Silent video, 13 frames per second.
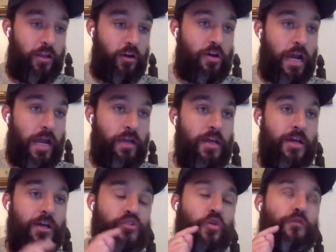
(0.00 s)
Okay,
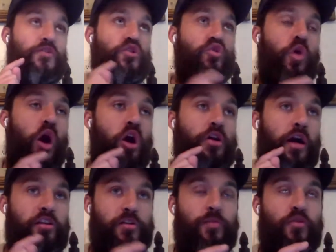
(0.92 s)
so if you are an
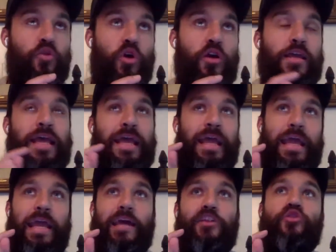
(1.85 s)
entrepreneur
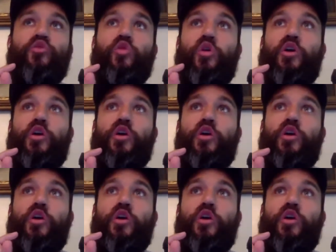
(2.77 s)
and you